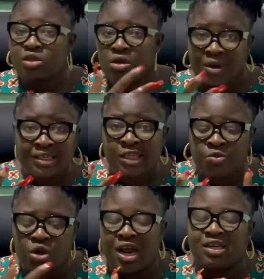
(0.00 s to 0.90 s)

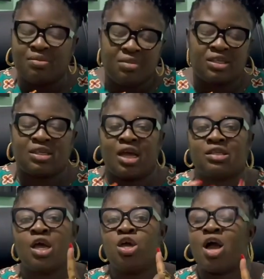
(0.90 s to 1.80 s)
it makes sense.
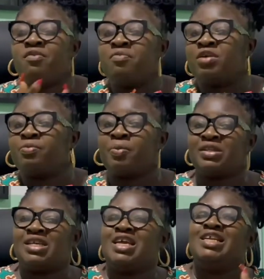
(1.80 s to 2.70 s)
You have a
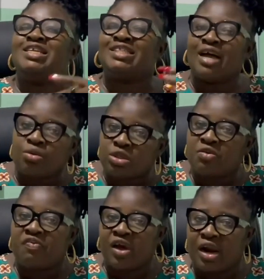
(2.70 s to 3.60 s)
property in this Dangote
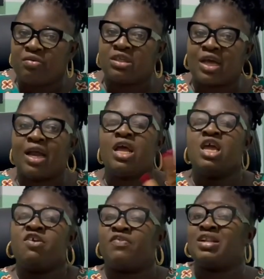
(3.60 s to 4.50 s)
Refinery side.
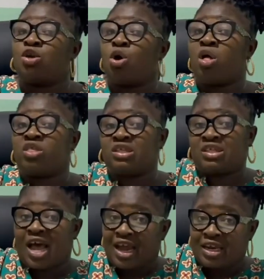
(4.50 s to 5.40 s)
In fact, the other
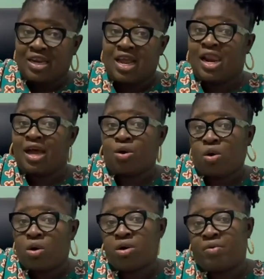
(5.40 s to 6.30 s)
side, the
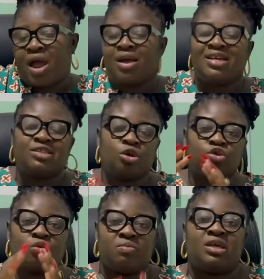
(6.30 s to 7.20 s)
Lekki area, it
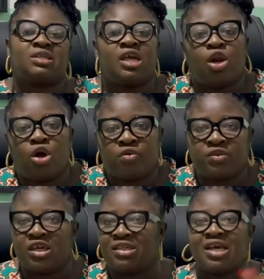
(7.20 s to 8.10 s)
also makes a lot of
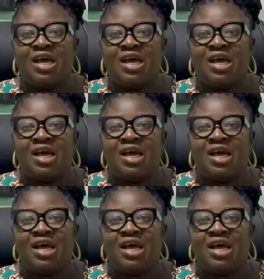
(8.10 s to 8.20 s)
sense.